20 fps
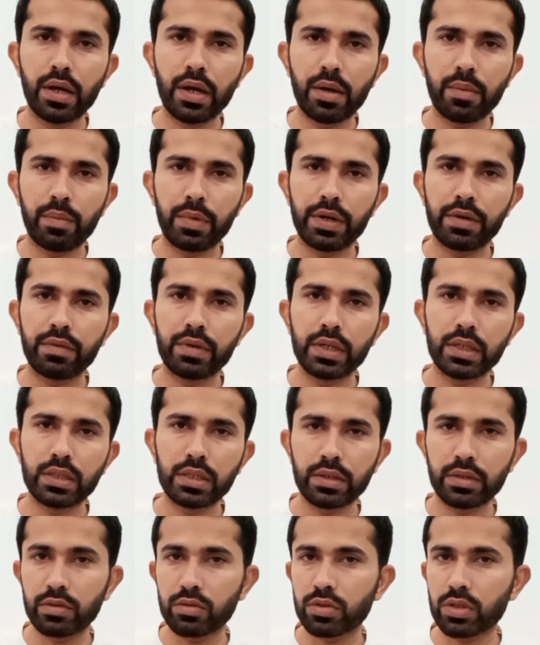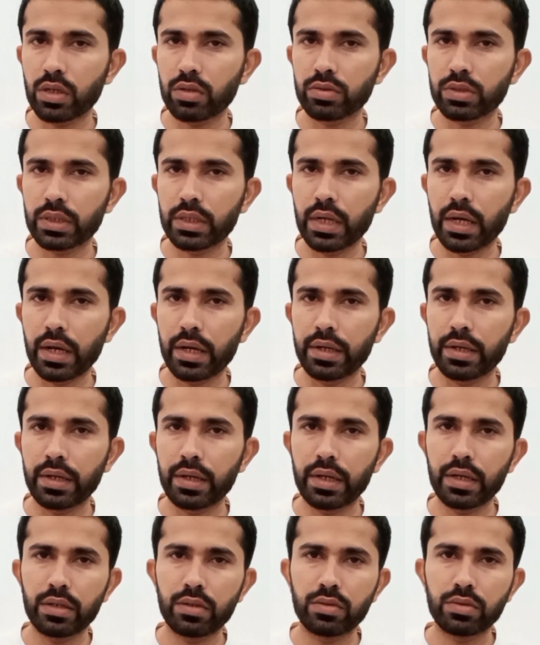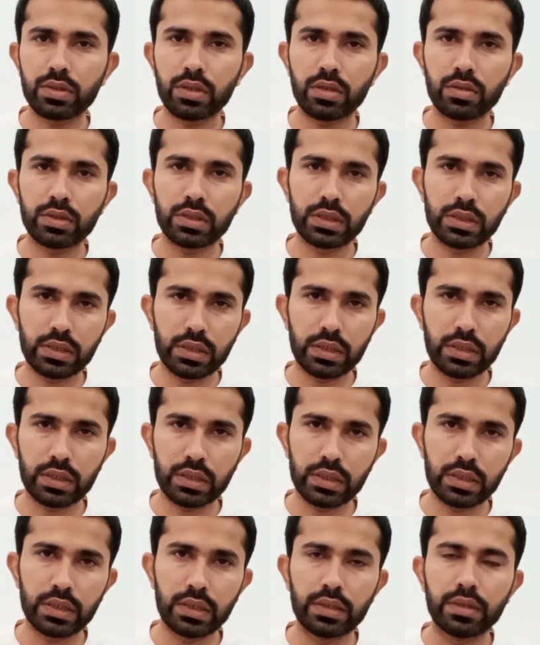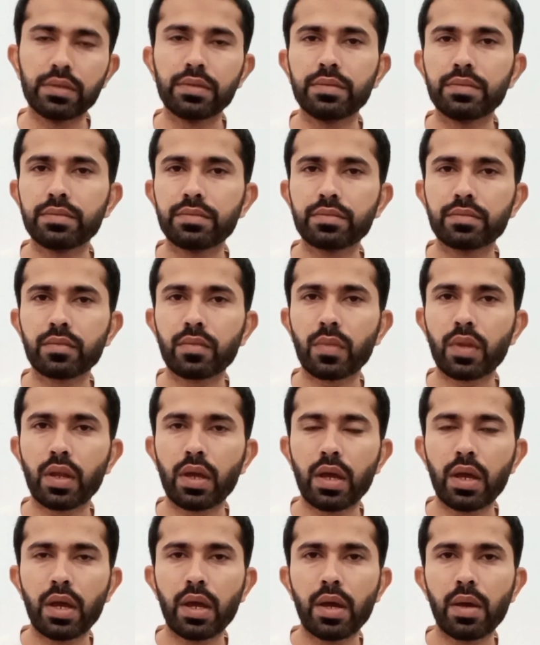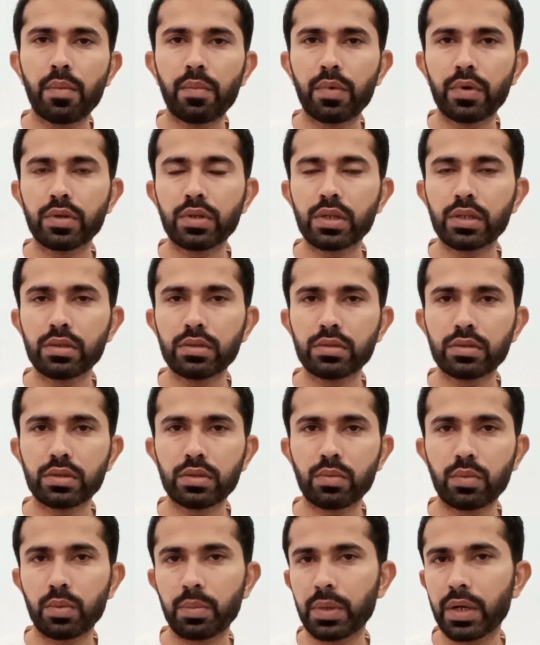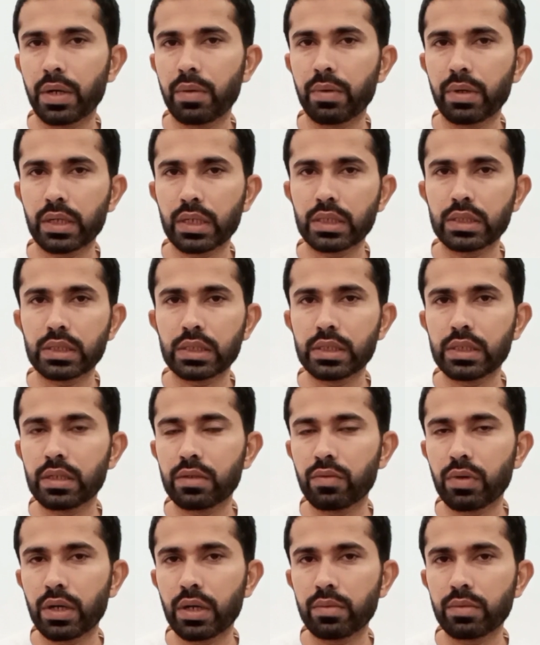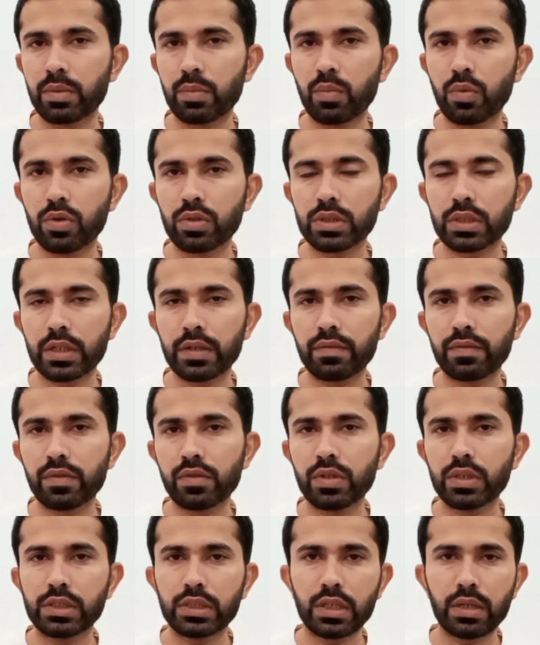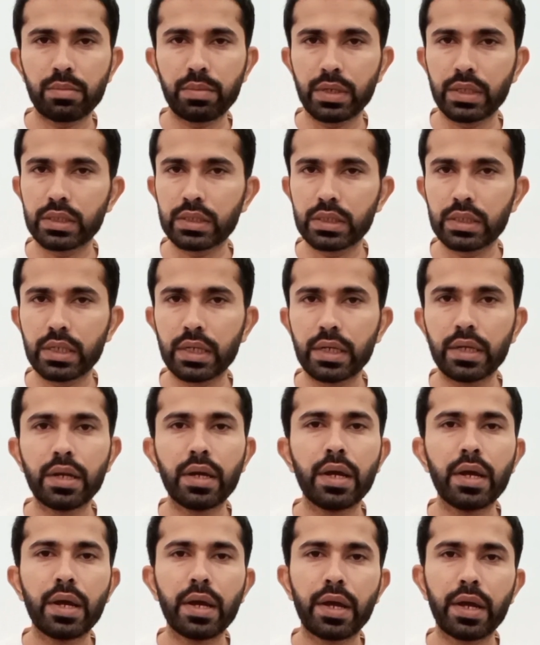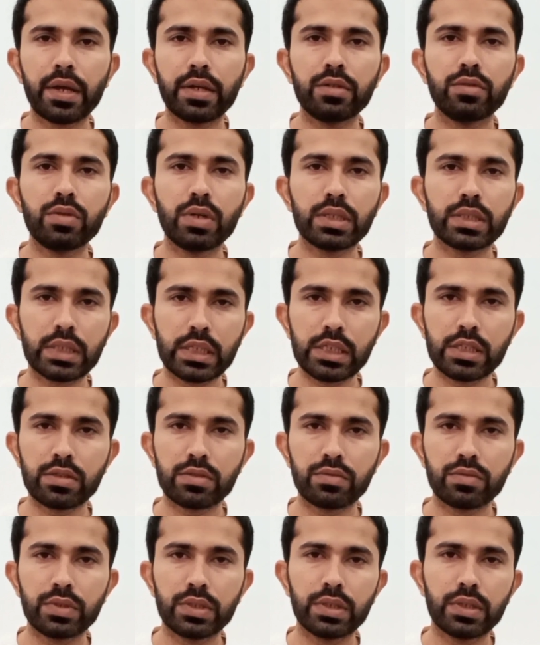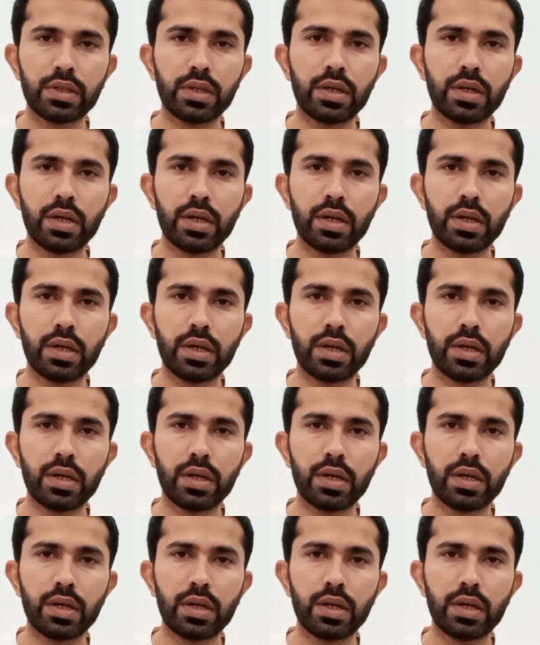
between 2009 and 2016. President Obama was considered to be one of the most influential presidents in U.S. history.